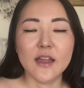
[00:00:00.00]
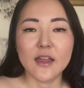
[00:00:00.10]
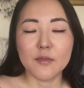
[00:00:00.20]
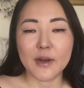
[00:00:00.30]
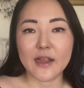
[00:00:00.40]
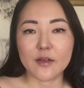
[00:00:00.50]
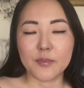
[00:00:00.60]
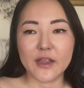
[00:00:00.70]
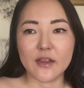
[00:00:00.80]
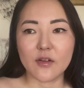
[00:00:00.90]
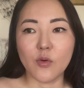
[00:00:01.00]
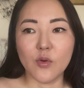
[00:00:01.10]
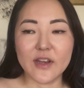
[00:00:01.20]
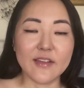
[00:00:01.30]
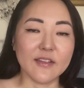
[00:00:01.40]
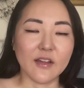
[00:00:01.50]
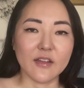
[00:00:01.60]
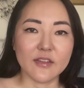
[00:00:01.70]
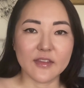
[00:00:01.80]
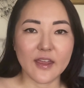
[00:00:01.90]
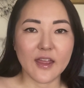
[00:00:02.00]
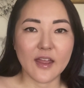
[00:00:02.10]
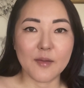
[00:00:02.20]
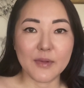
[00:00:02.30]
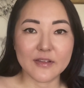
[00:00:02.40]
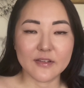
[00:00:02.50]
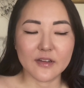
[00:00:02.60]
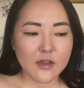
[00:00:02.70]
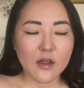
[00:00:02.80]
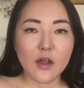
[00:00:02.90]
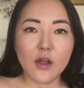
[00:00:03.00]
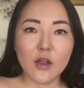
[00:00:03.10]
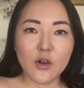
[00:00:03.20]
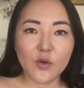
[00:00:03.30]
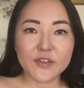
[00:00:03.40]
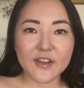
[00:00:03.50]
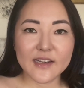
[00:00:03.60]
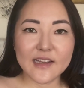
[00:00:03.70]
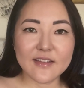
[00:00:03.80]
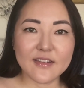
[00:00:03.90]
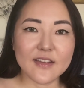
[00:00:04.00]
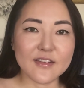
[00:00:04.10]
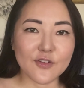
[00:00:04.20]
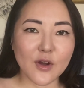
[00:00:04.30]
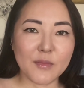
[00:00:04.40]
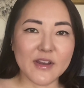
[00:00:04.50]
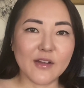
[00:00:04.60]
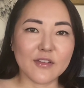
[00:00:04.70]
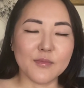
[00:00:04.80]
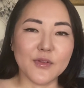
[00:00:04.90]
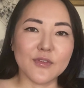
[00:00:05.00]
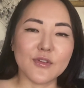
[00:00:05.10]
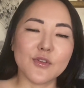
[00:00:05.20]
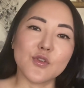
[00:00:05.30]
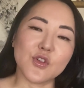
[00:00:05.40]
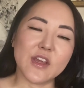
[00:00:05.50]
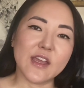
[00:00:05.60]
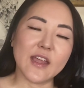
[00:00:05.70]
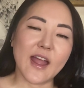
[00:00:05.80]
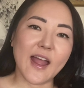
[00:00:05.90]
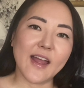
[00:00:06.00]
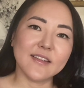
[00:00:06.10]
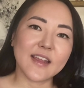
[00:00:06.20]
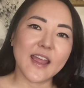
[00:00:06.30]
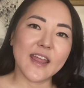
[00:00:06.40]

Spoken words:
Blackpink or Lisa their ambassador. Alongside Lisa's Instagram announcement, she had a